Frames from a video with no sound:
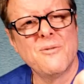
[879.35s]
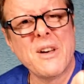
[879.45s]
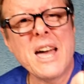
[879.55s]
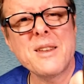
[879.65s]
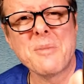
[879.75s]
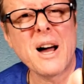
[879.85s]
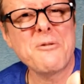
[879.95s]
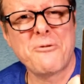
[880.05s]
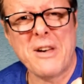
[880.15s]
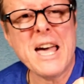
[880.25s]
Vanny my
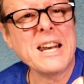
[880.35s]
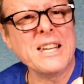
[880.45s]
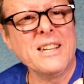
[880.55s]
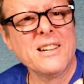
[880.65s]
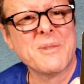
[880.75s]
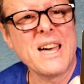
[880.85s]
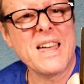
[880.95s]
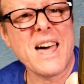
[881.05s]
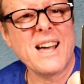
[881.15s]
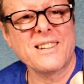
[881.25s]
Fanny.
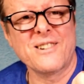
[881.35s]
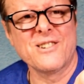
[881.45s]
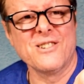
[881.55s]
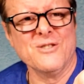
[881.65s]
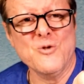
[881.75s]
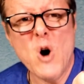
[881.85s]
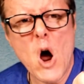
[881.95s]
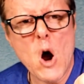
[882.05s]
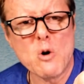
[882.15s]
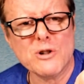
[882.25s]
Man, that girl,
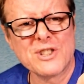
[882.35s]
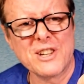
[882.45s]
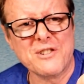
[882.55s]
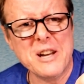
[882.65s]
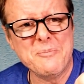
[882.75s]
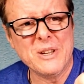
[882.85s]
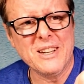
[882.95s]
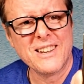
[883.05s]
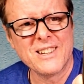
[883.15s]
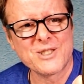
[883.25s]
woo! She creepy.
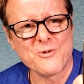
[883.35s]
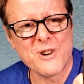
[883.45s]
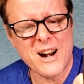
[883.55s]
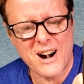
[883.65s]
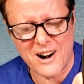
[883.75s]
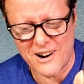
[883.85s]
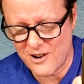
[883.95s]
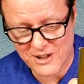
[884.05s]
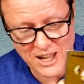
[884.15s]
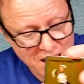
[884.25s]
That's a rare.
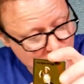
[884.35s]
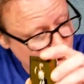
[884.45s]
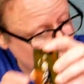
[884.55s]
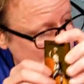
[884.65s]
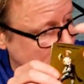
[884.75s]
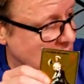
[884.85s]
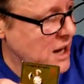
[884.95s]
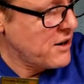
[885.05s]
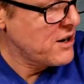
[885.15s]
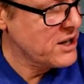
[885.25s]
Okay, well, we got
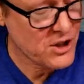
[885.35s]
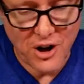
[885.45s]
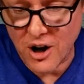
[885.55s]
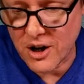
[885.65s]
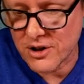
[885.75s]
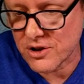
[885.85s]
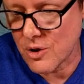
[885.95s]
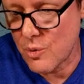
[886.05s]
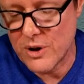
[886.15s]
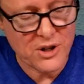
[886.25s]
our next card,
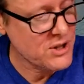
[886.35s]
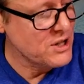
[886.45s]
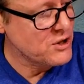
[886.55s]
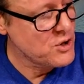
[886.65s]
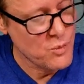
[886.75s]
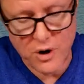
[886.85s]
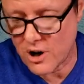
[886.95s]
so we just need two more